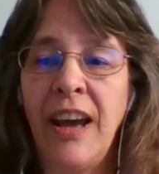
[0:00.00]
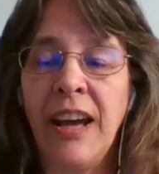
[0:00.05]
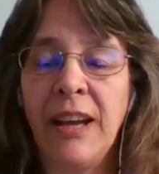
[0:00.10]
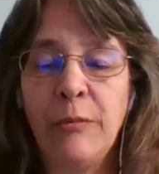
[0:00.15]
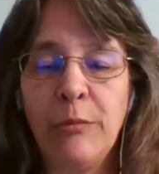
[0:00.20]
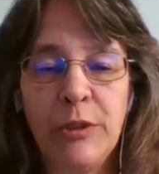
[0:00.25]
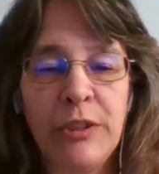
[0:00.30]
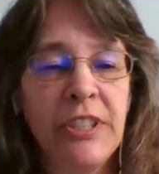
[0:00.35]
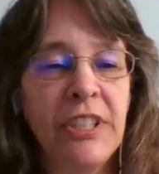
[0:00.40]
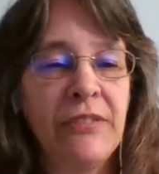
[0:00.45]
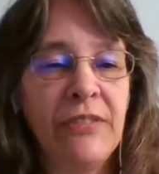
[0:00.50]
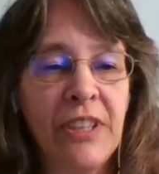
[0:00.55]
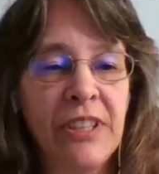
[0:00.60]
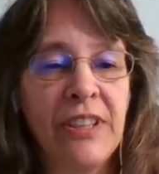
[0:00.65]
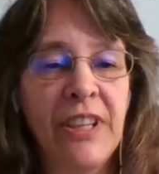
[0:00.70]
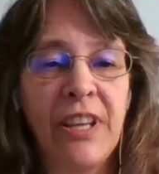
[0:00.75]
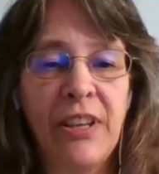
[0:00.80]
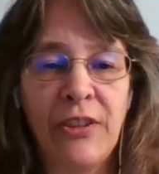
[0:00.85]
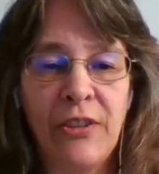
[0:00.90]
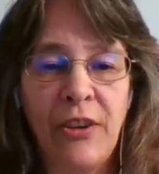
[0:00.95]
I believe
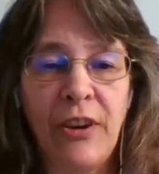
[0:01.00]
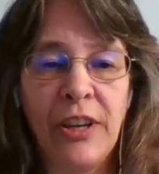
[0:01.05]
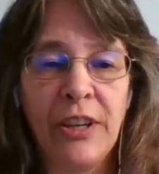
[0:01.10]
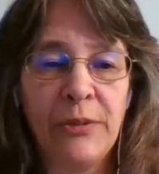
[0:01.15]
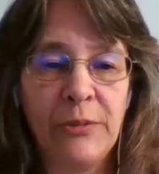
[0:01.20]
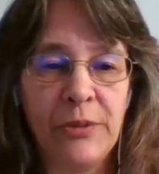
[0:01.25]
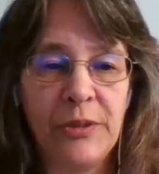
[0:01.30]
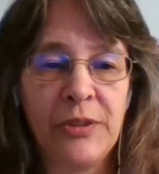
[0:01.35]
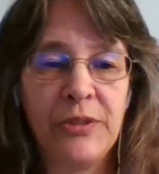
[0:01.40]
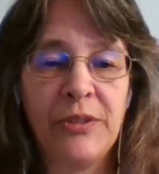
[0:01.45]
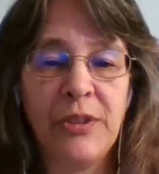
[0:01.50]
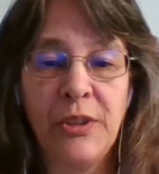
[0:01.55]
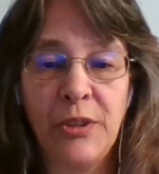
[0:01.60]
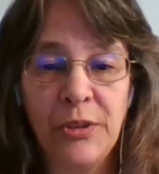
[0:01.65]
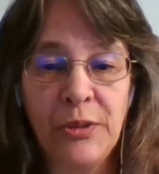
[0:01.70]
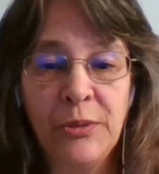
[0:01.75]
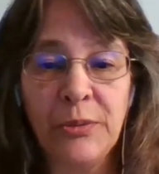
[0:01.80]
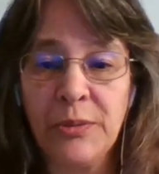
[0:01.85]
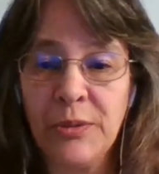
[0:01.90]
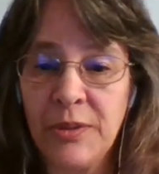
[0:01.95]
that they thought it was the
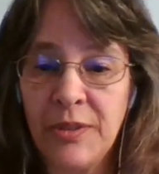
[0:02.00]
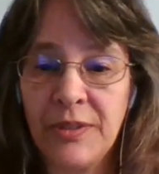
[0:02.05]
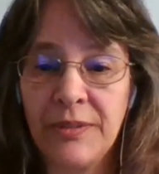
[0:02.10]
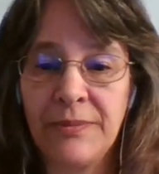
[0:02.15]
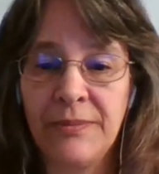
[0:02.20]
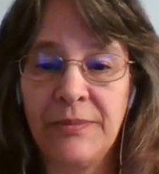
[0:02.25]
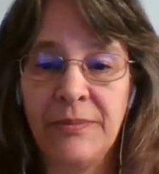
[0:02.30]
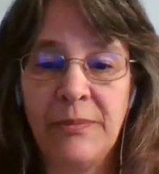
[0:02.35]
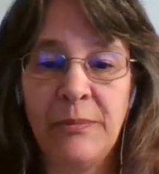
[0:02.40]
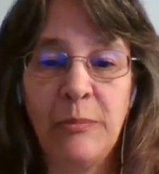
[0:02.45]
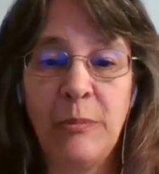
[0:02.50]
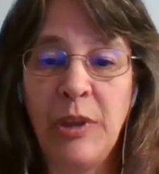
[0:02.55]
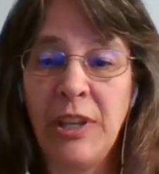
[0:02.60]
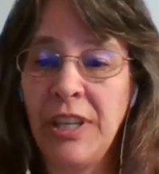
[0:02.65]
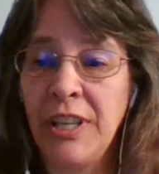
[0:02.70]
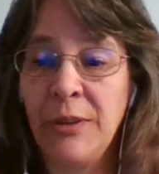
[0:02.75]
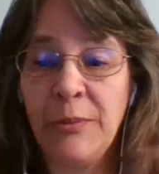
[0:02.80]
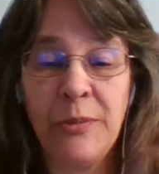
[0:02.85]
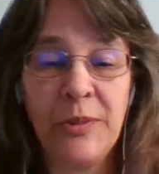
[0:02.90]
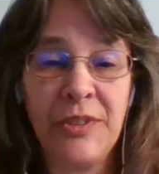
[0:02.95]
news,
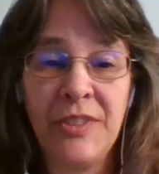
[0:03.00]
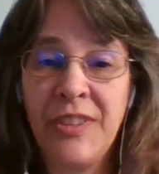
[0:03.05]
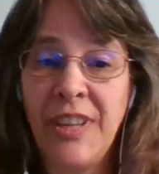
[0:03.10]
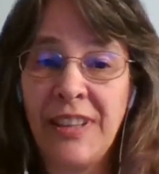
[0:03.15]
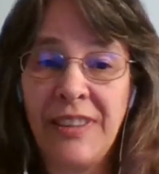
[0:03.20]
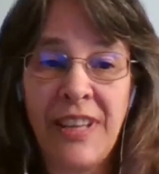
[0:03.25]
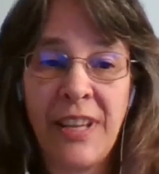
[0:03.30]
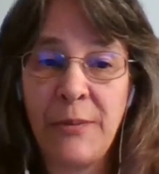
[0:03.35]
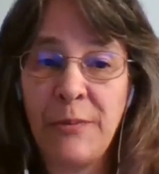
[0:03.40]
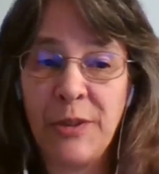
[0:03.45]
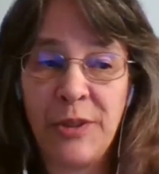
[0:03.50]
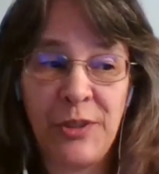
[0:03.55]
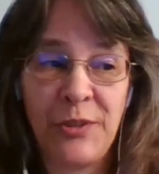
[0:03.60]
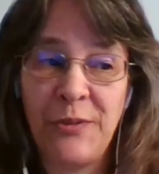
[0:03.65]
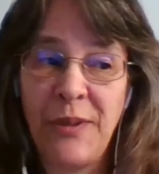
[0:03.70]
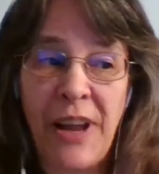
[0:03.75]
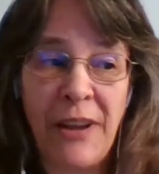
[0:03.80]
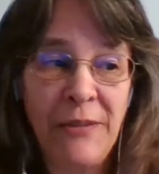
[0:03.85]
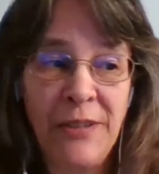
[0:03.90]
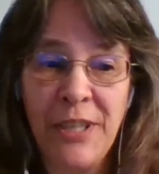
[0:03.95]
but it was that they were
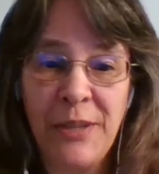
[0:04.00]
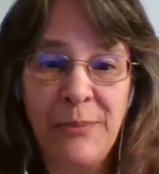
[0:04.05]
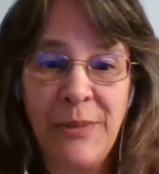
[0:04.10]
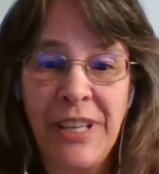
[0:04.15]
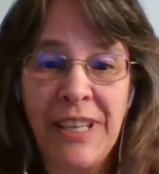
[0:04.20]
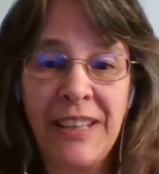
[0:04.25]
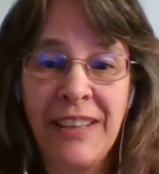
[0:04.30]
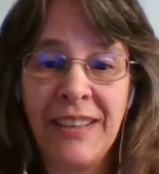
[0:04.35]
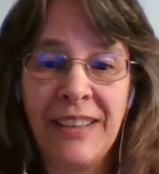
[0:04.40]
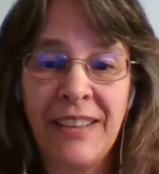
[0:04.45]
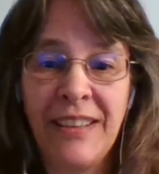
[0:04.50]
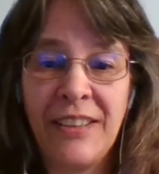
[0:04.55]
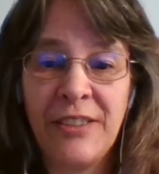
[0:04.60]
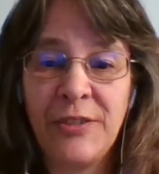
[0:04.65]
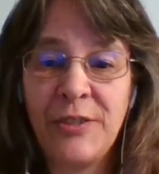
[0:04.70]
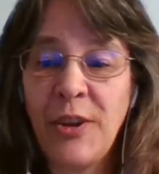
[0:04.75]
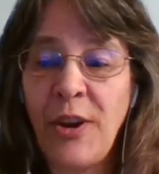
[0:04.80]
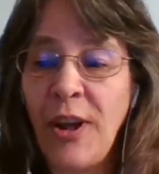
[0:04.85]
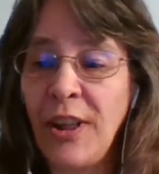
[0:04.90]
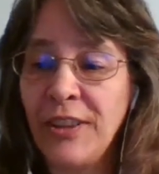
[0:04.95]
surrounding me.
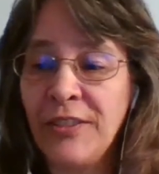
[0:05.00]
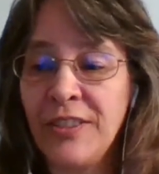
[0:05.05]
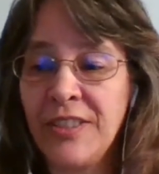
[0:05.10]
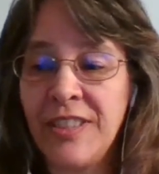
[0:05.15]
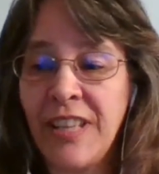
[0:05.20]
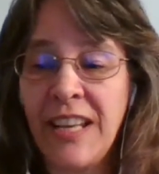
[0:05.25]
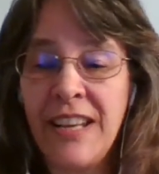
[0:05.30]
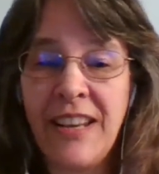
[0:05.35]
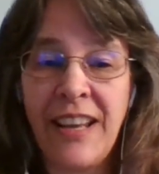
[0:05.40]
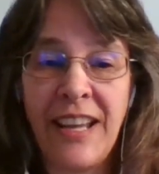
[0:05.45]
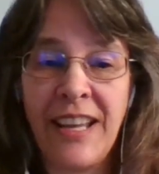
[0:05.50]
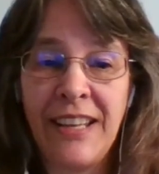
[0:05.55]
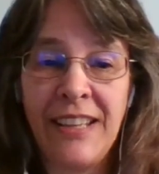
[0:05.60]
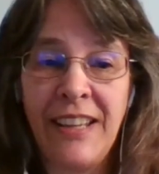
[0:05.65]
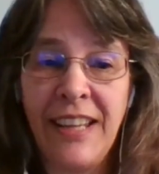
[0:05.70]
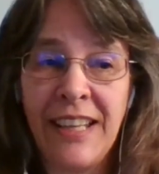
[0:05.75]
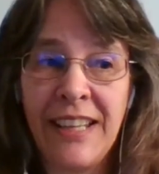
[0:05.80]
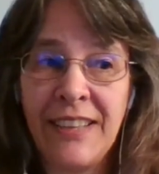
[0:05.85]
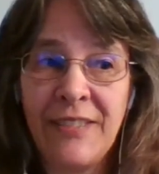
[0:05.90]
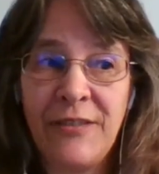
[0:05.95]
So all of a sudden I
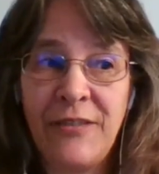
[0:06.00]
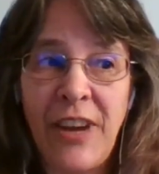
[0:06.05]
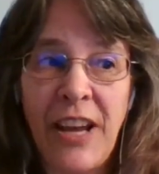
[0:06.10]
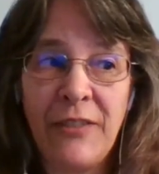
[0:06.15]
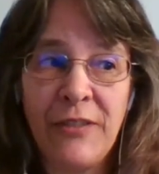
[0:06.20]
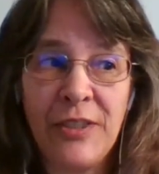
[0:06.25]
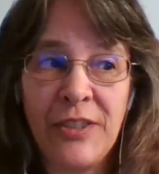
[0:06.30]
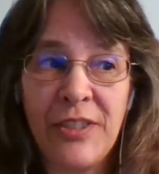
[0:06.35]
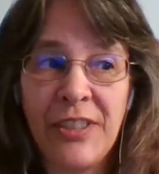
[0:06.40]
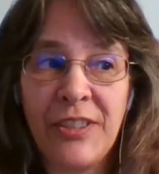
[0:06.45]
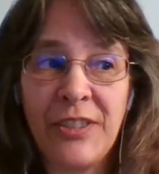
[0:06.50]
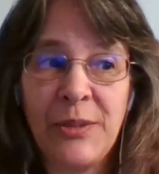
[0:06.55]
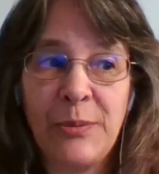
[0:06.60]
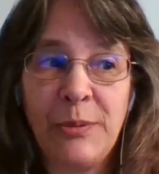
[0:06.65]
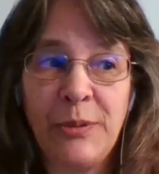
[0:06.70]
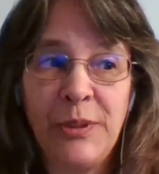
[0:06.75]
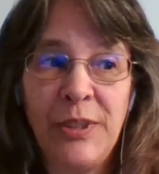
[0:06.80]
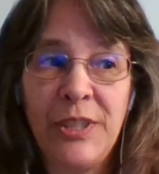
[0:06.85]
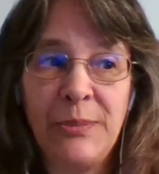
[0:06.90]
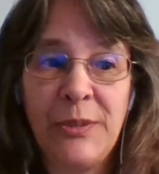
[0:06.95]
had like 5 or 6
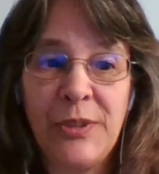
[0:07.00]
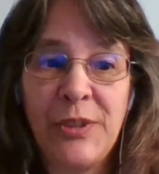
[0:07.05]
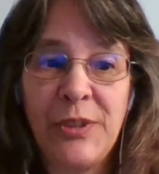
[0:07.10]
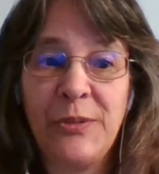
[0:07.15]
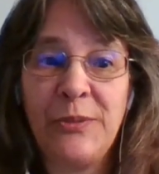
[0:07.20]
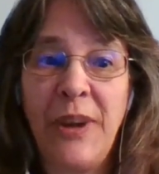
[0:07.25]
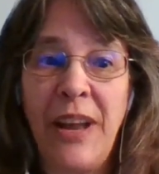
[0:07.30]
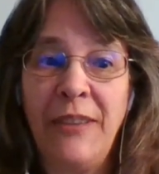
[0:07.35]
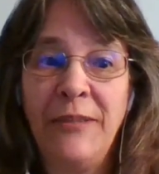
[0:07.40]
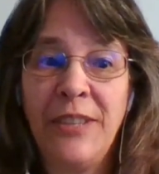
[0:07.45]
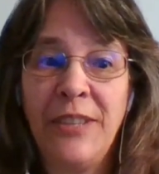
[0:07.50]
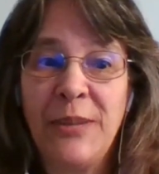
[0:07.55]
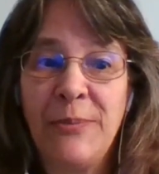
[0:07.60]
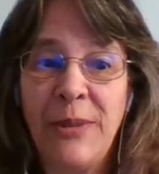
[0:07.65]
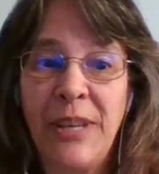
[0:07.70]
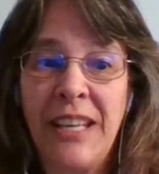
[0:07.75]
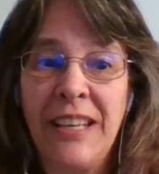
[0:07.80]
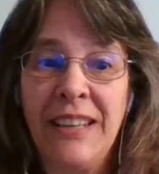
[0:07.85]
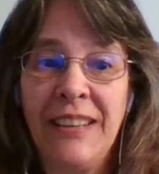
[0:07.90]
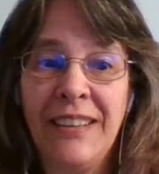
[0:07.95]
policemen
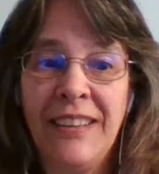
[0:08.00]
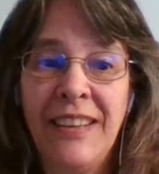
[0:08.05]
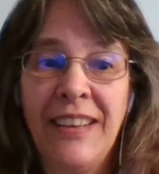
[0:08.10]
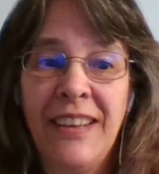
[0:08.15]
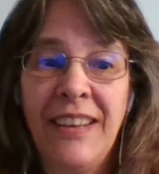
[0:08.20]
surrounding me